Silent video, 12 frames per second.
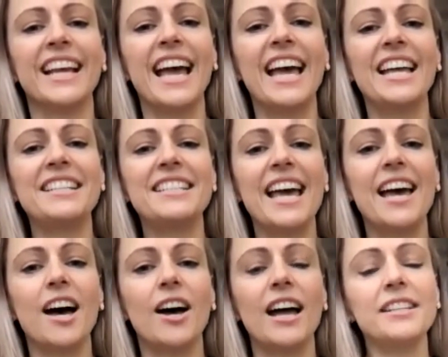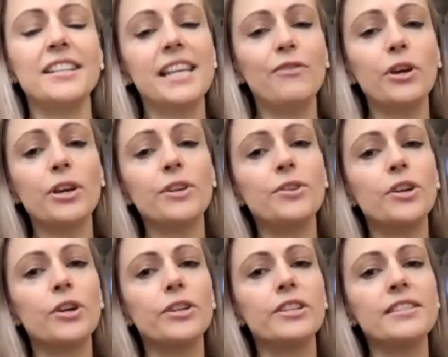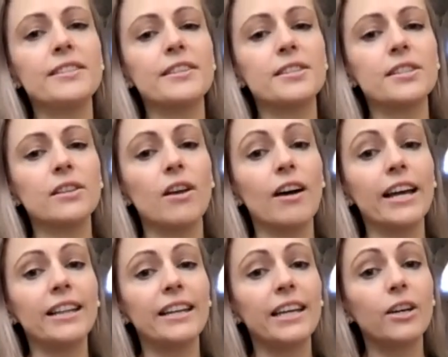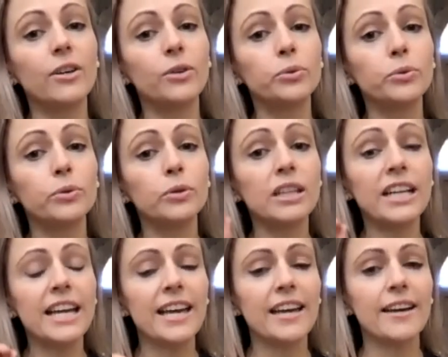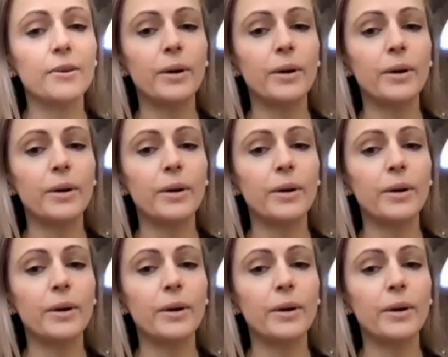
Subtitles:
and out, and see if you can notice the slightly cooler air.